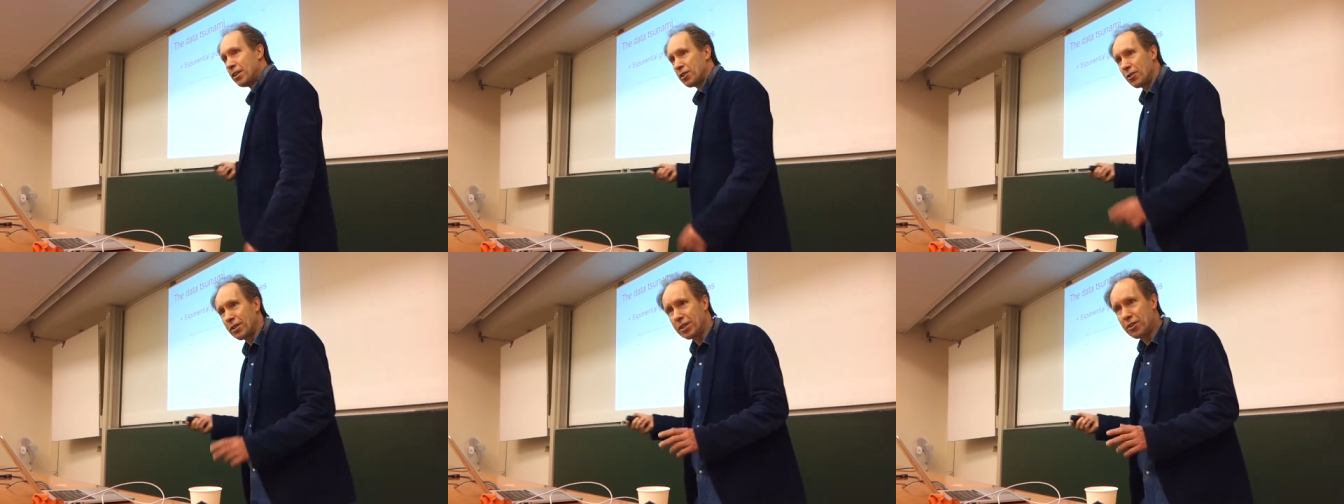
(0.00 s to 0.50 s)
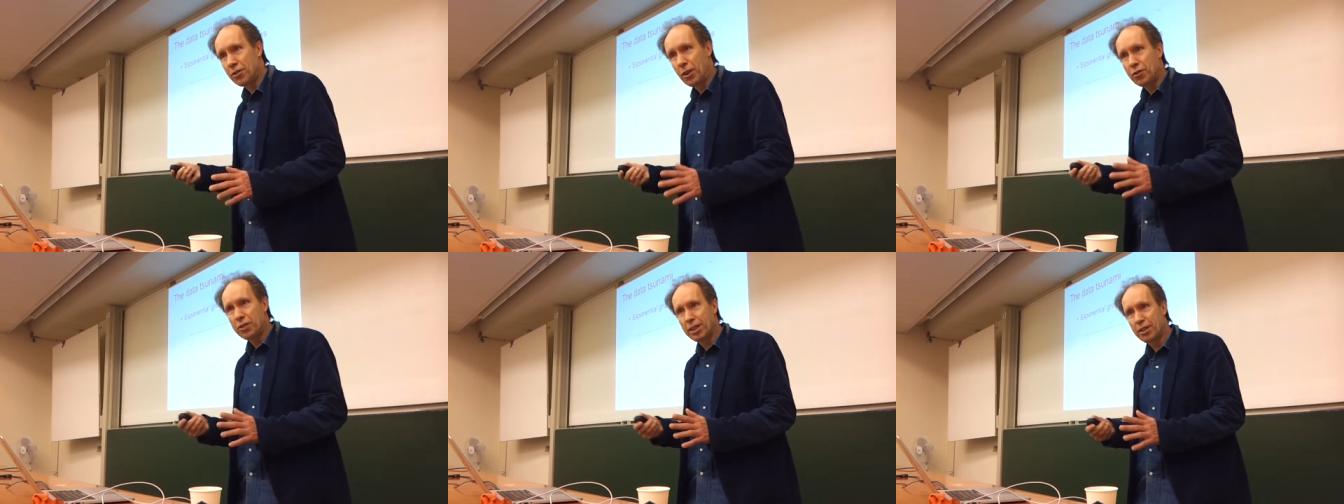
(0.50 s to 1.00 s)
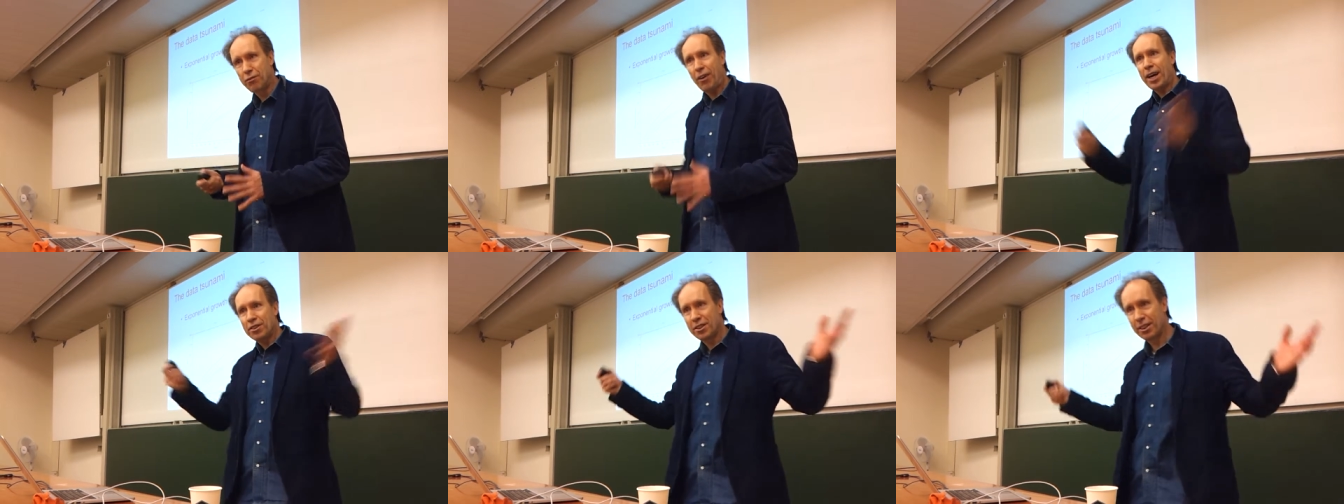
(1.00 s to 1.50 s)
So that's growth that is
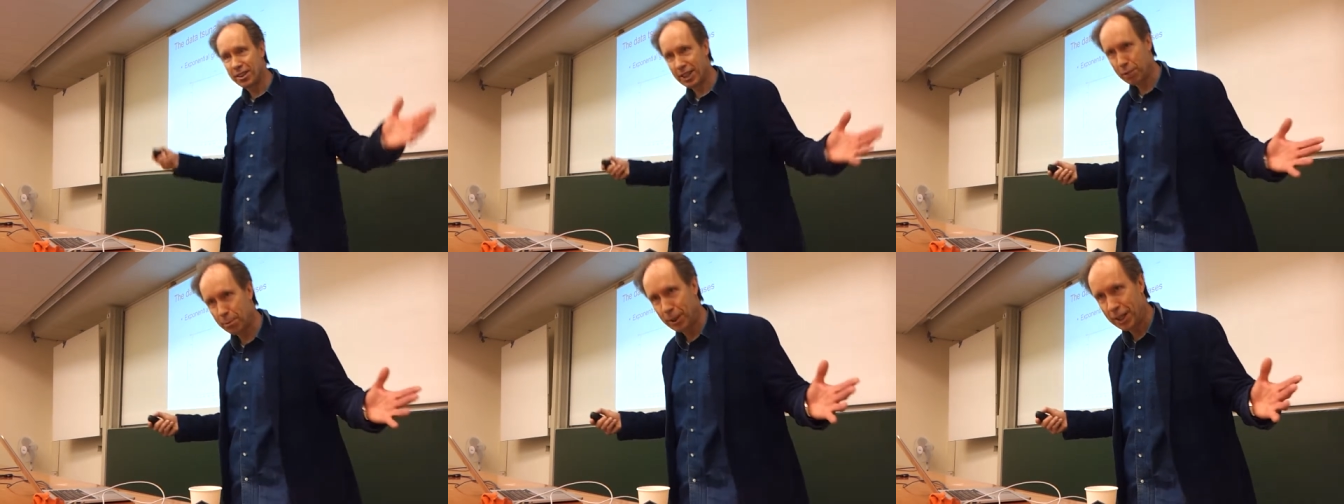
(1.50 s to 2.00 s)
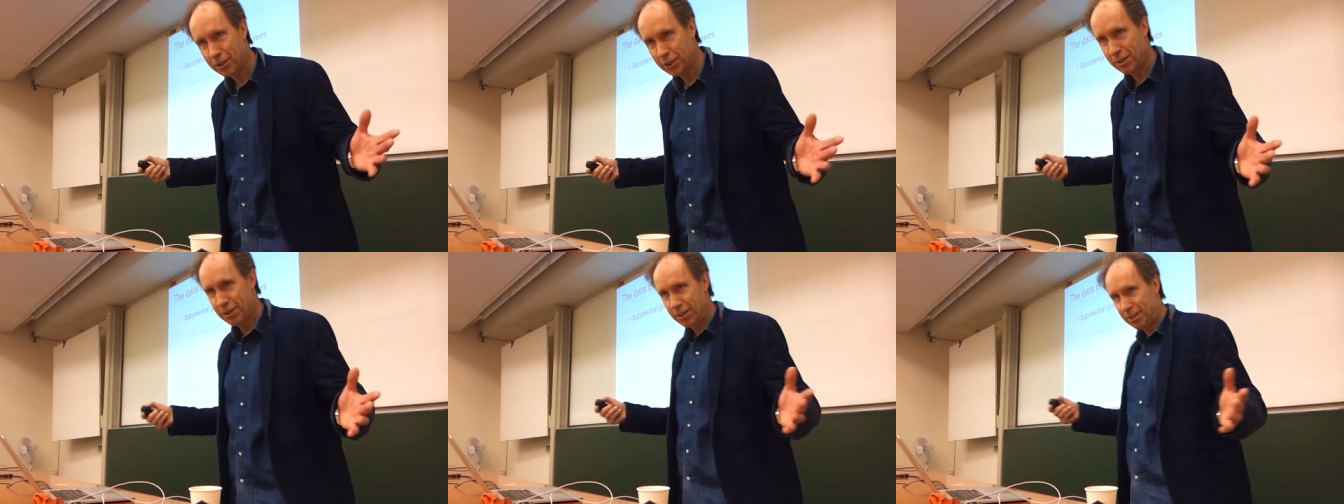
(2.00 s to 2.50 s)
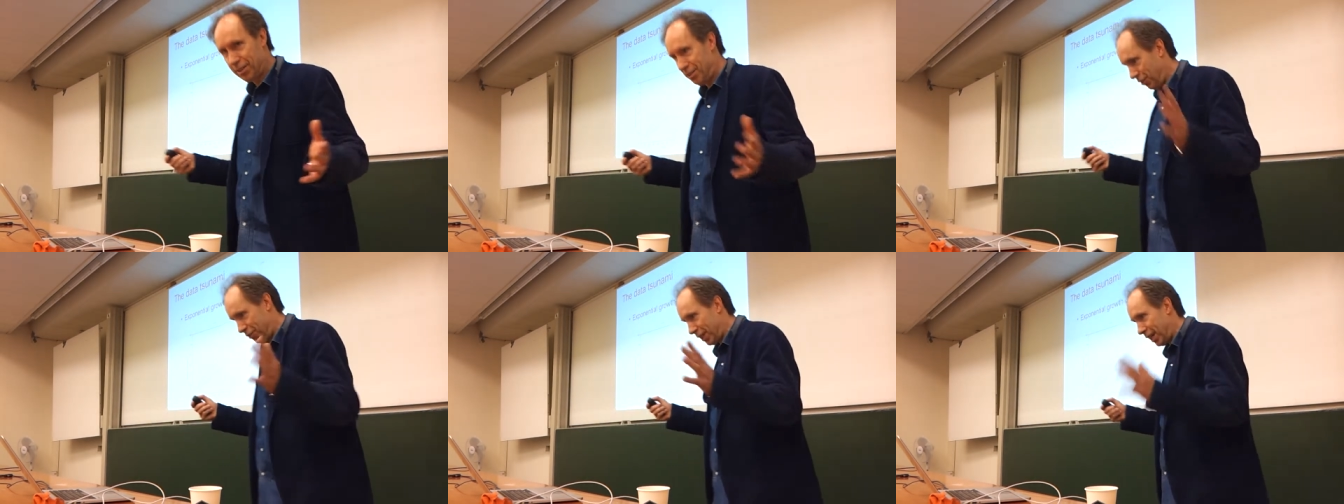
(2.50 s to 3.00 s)
faster than exponential. It's
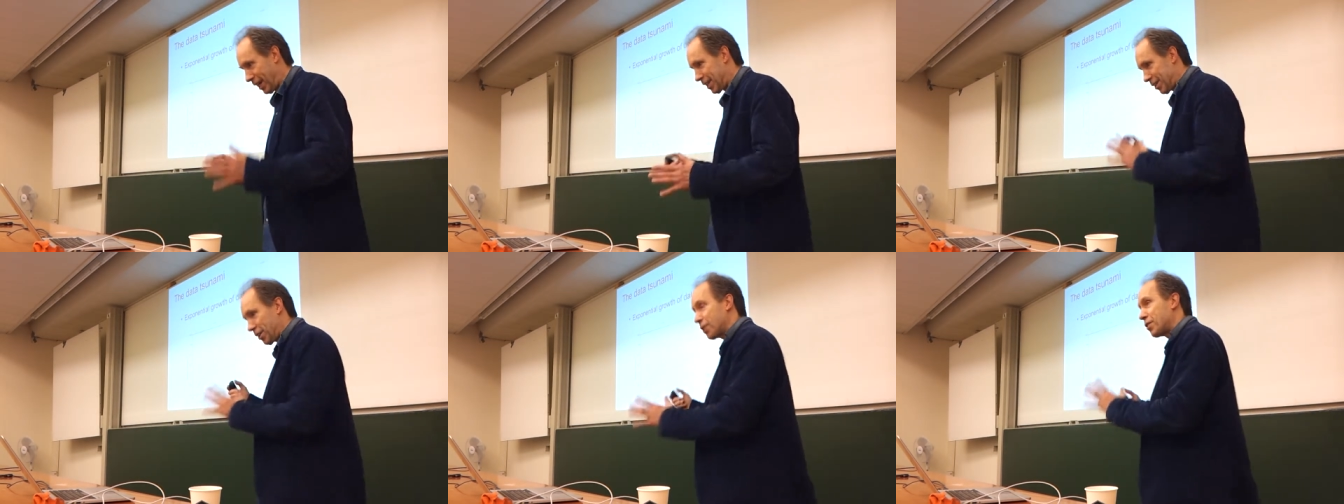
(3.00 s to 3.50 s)
nothing like it.